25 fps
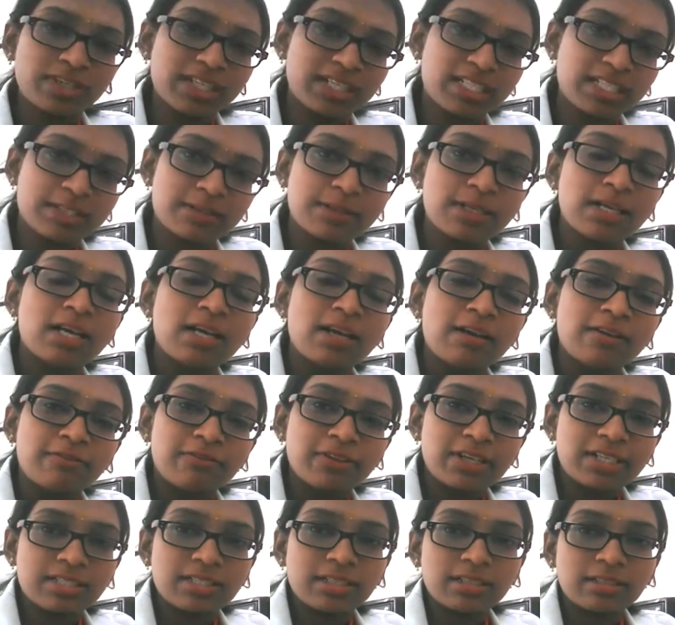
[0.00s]
who is
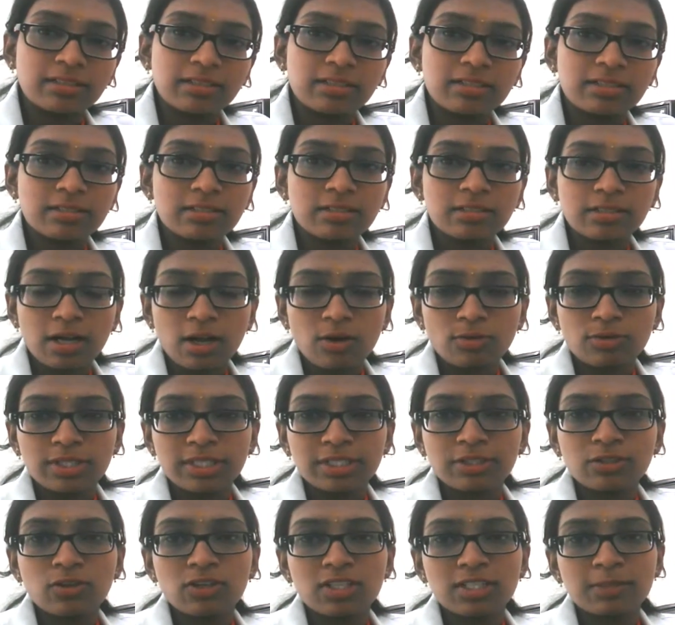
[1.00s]
facing this
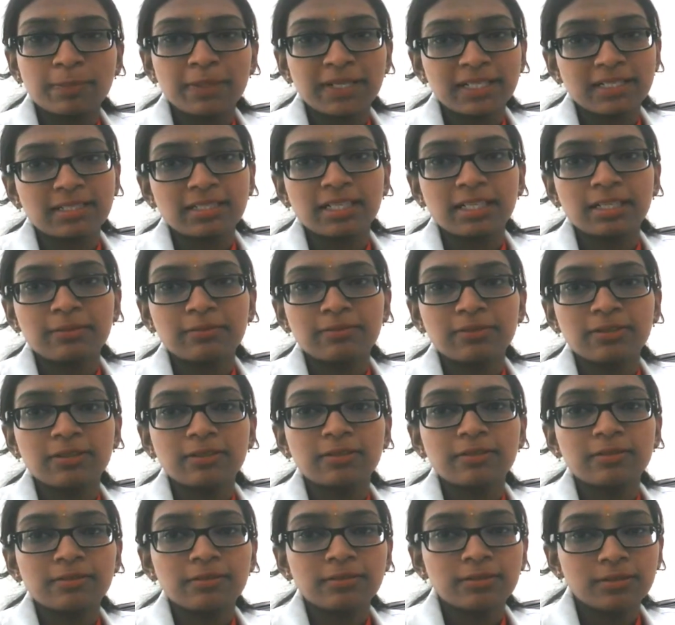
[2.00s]
crowding or spacing in the